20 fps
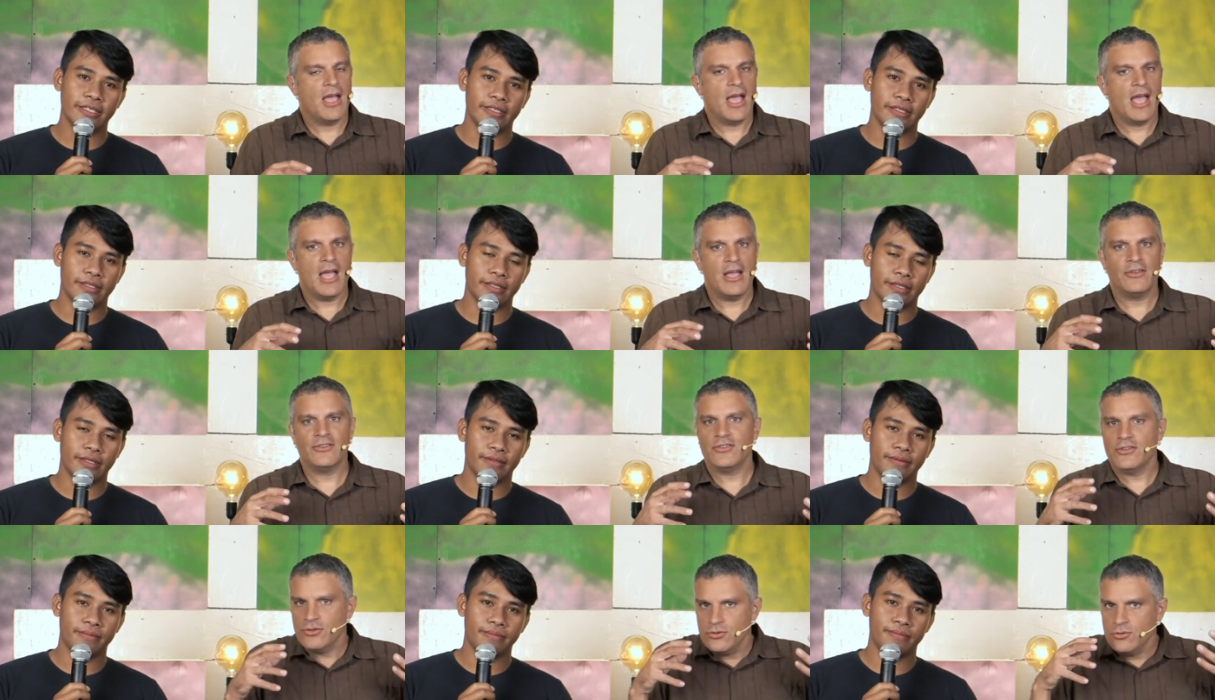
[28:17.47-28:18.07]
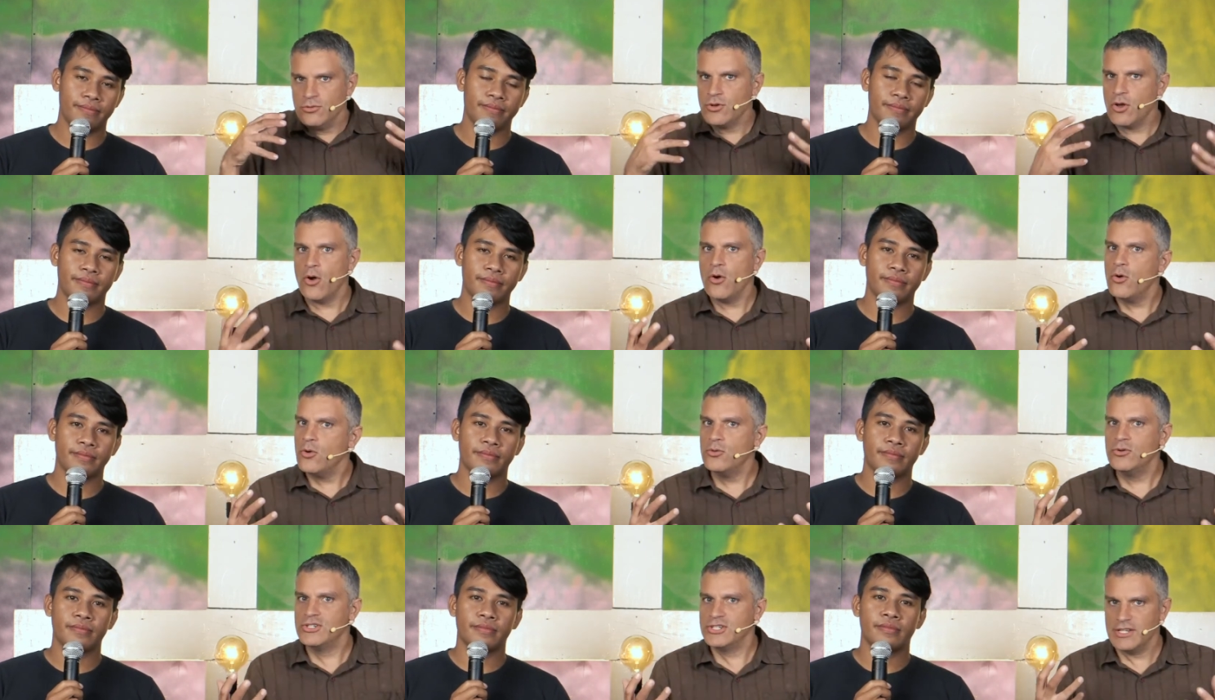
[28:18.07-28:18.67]
Speaker 1: And you
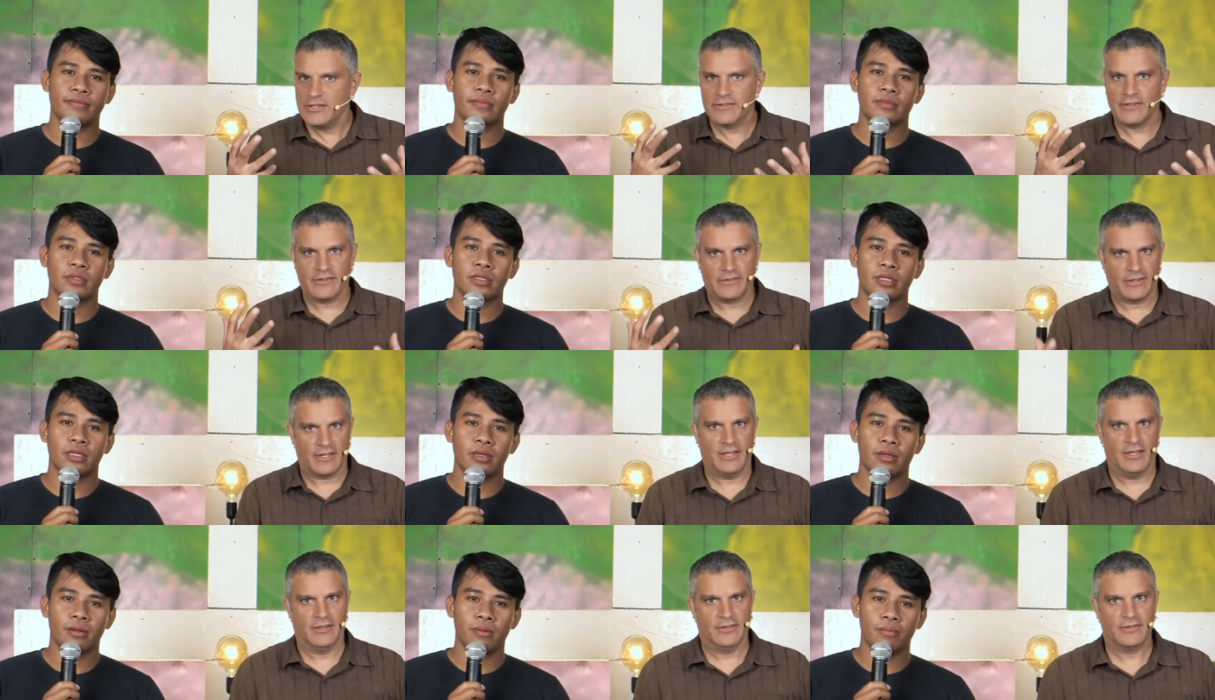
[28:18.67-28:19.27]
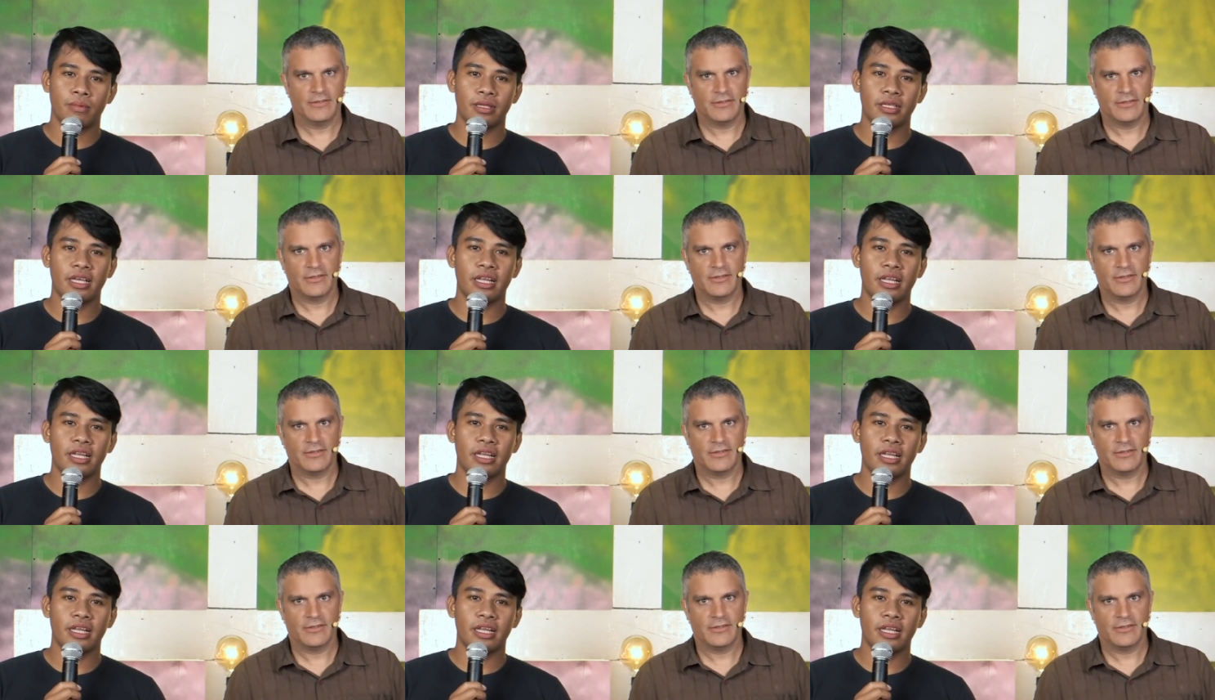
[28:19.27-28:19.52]
know who Jesus is.